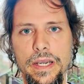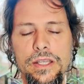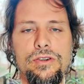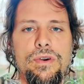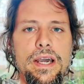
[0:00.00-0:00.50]

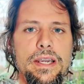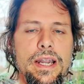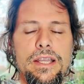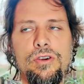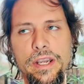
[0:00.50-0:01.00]
And you try
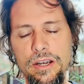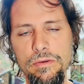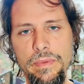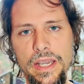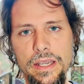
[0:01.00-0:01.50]
again and you
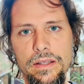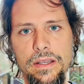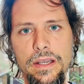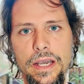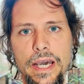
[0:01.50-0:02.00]
cannot make it.
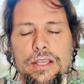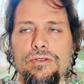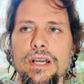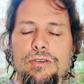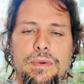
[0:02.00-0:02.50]
And you
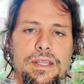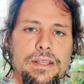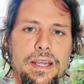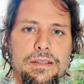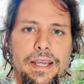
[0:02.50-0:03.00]
try to
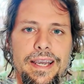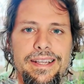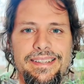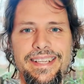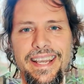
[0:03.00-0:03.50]
meditate and
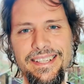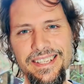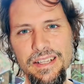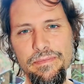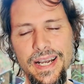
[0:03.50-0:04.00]
it
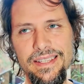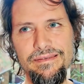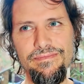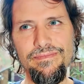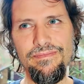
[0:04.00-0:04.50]
gets it,
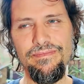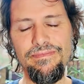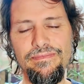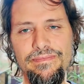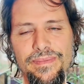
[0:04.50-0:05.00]
but
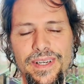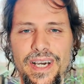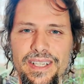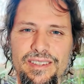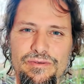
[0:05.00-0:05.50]

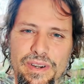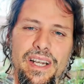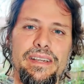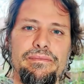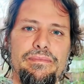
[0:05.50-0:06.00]
not
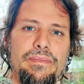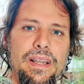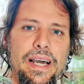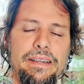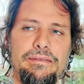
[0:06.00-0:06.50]
really,
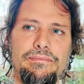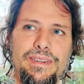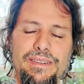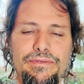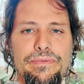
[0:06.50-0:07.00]
like
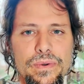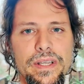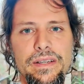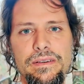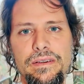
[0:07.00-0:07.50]
not
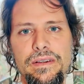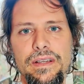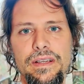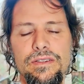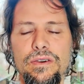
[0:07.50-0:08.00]
fully.
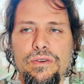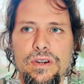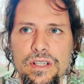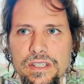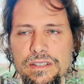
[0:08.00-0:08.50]
So
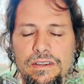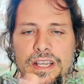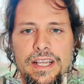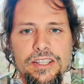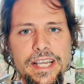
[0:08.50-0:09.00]
you're
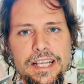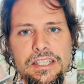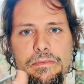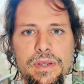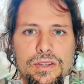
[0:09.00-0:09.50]

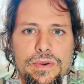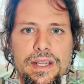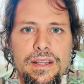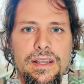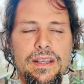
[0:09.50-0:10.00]
dancing
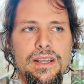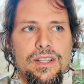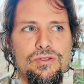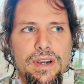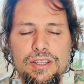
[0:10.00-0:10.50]
between
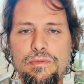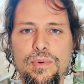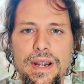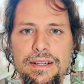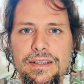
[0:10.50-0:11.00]
trying to
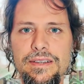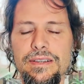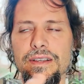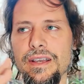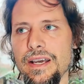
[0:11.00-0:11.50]

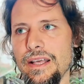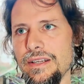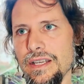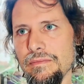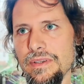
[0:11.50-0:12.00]
practice and at
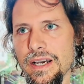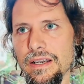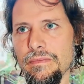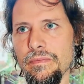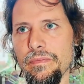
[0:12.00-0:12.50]
the same
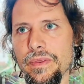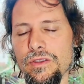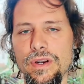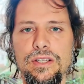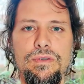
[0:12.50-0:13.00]
time
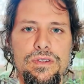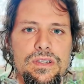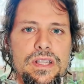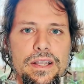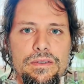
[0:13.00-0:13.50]
trying to
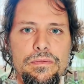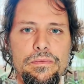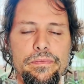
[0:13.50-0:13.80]
understand.